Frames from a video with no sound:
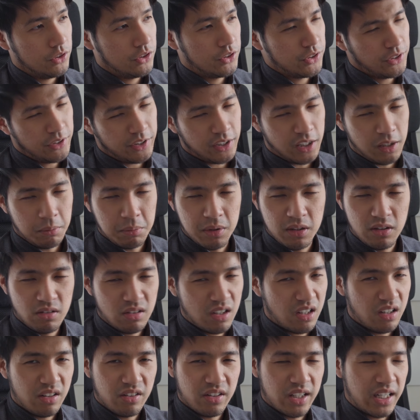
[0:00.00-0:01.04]
dirty, but
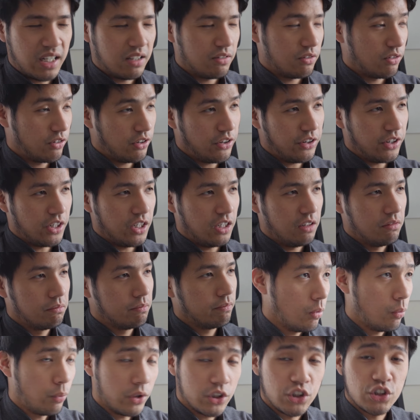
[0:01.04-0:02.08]
not that dirty,
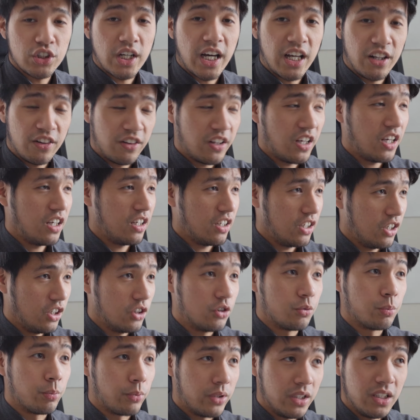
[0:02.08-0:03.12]
which I think
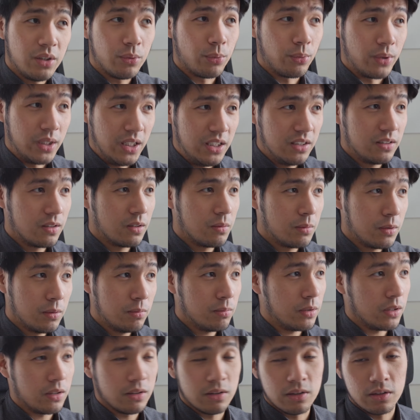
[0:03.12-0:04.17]
it's pretty reasonable,
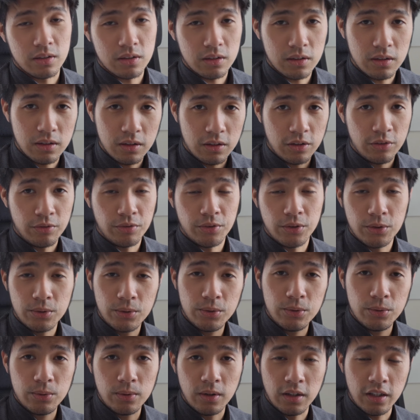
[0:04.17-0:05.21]
because if you
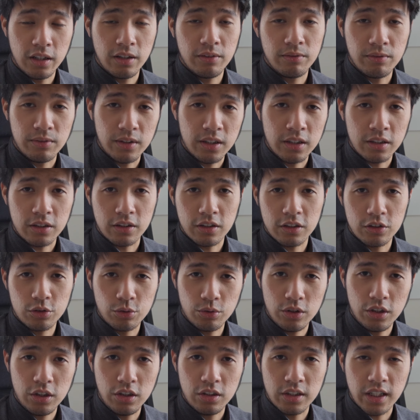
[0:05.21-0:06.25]
live in a
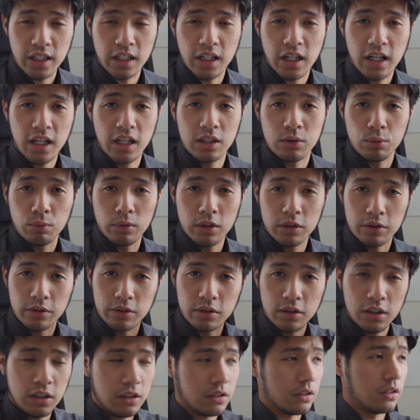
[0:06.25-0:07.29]
country that has
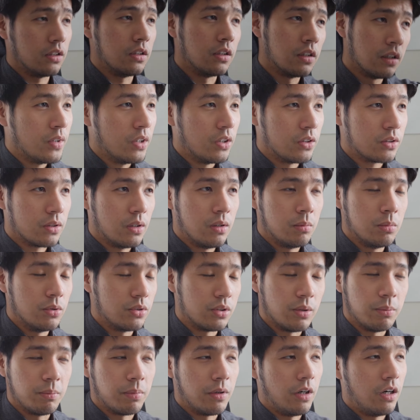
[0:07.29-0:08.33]
winter season, it's
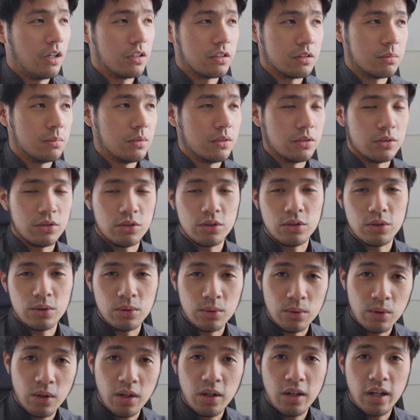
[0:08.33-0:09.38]
almost impossible
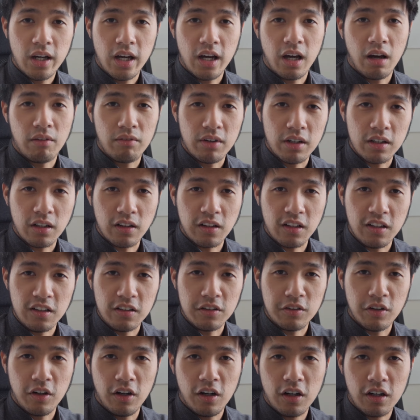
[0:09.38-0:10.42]
to have a
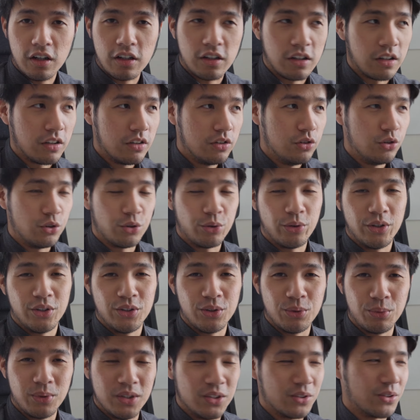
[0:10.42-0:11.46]
clean car
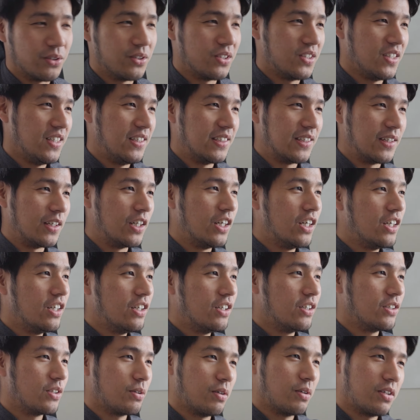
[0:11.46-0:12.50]
during the winter season.
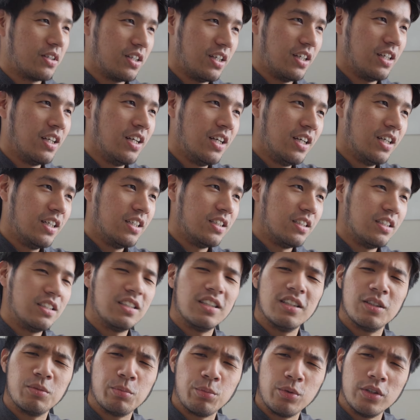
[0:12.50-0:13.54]
So I think
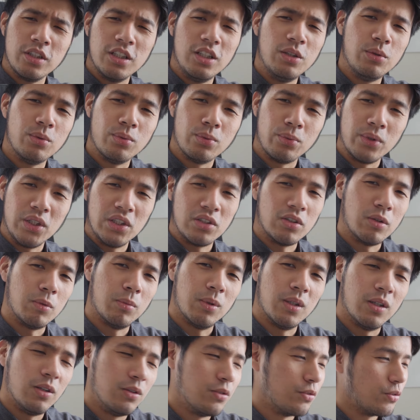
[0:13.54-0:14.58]
this is pretty
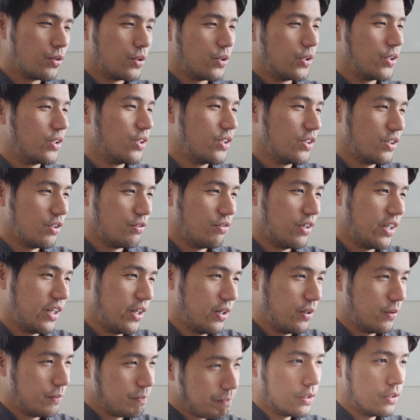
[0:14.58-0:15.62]
reasonable for the
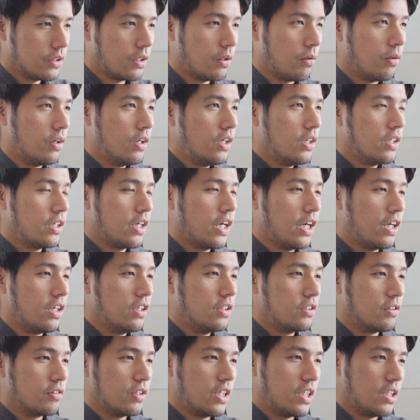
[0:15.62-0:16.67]
video. So
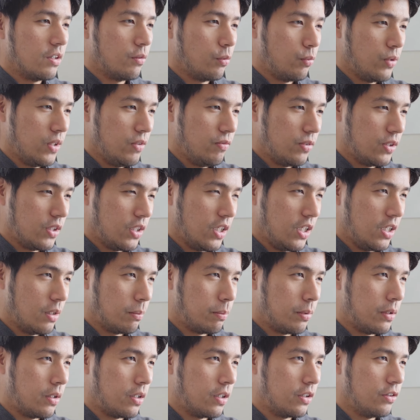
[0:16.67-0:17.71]
now that we've seen a
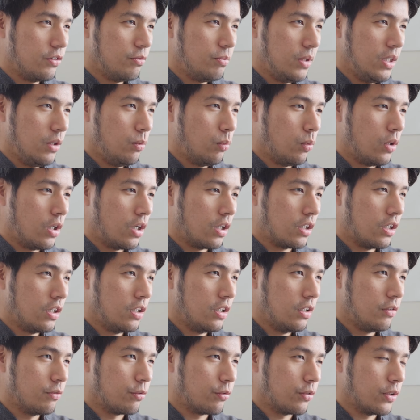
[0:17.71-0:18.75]
part of me
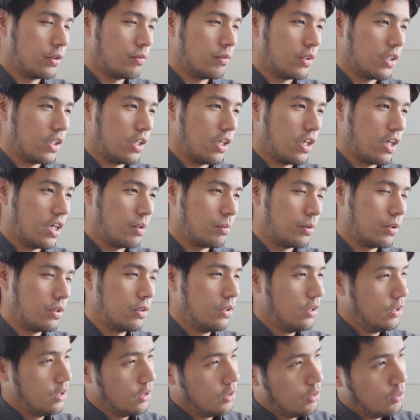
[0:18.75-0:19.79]
walking in front of the
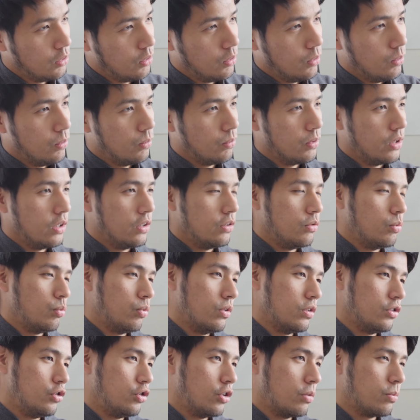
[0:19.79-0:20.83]
camera, we
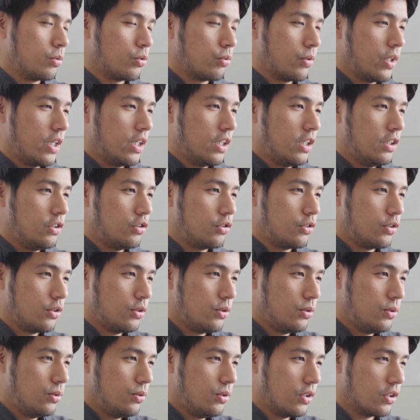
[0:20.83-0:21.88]
will jump right
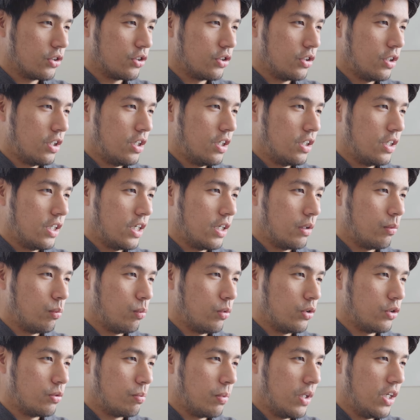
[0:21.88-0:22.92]
into a shot that
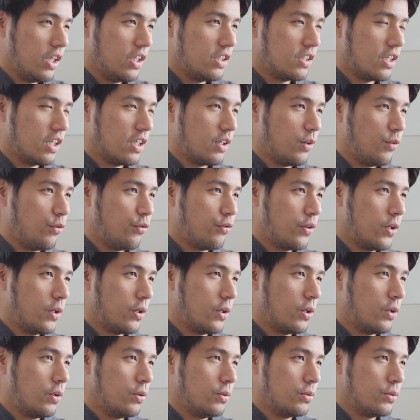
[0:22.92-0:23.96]
was me taking
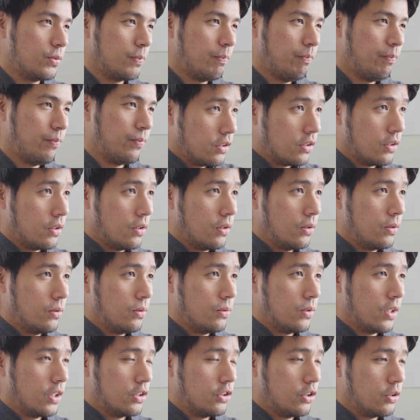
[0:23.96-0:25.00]
photos.
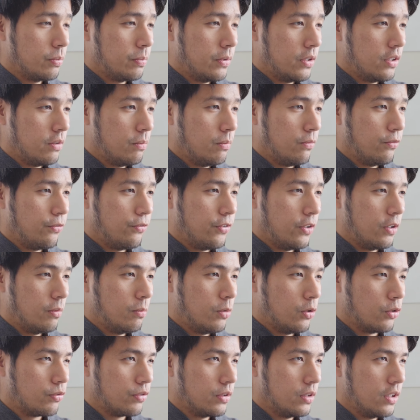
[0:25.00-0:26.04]
So I just put a
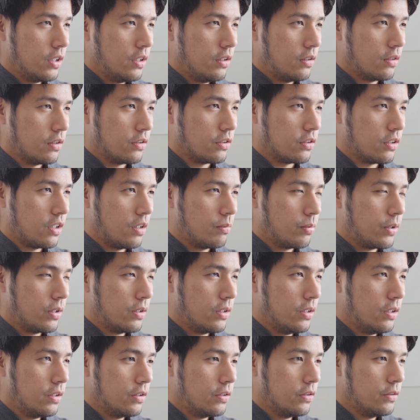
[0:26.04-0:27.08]
film overlay on the top
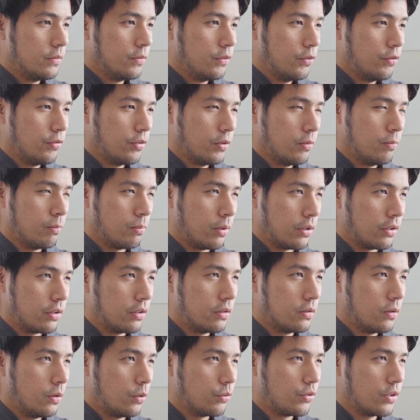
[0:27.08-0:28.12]
right here, film
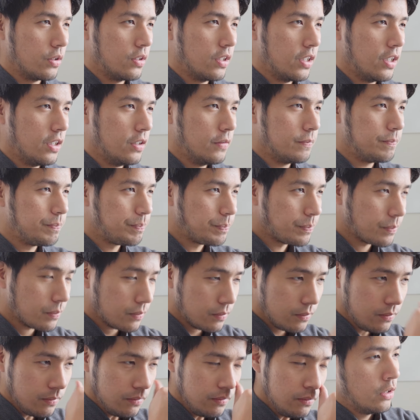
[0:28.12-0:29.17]
burn overlay,
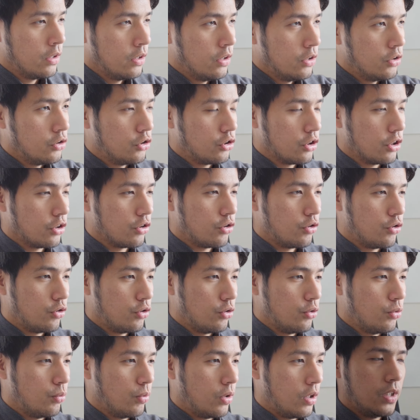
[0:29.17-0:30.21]
just
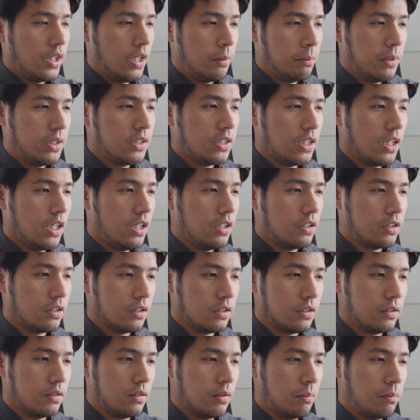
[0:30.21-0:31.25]
to imitate
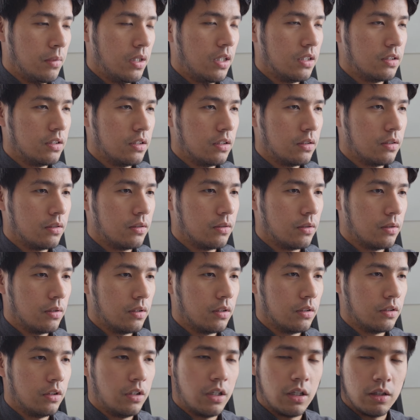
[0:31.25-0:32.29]
the
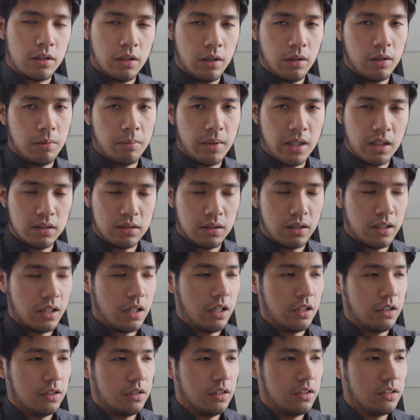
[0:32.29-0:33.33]
Mazda
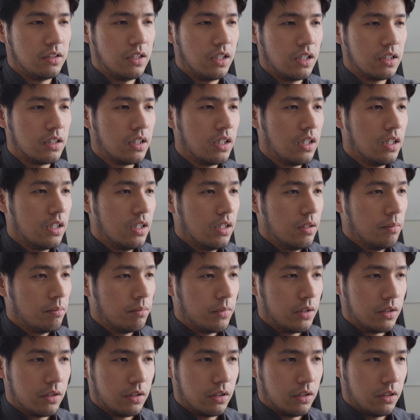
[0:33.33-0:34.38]
candidate did,
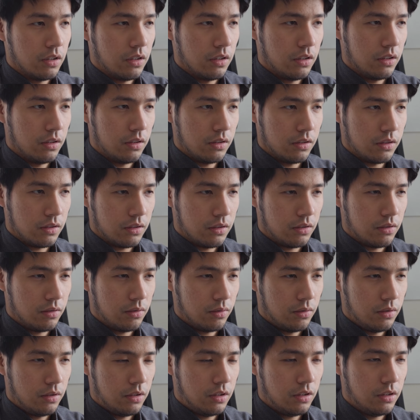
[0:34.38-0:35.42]

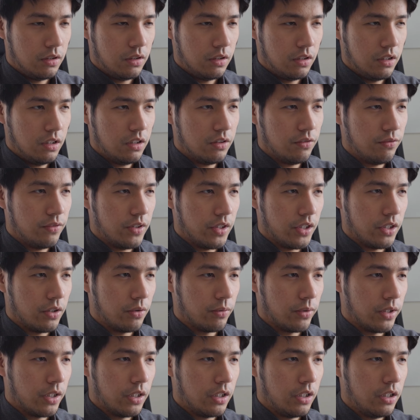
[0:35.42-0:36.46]
because on this
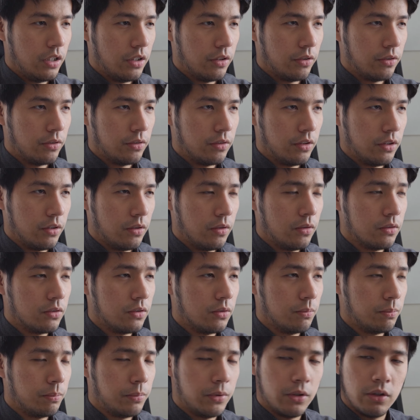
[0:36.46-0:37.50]
video right here they
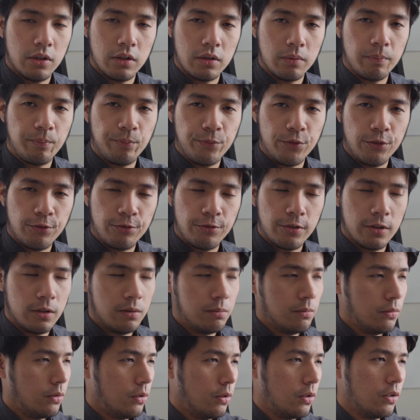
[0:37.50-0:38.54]
also put
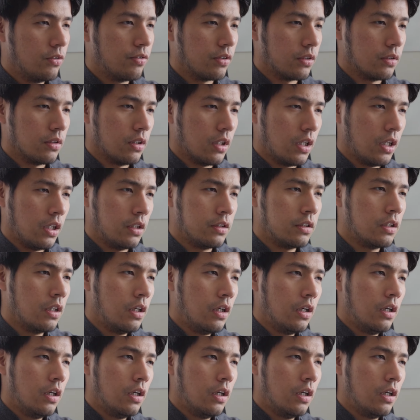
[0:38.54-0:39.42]
film overlays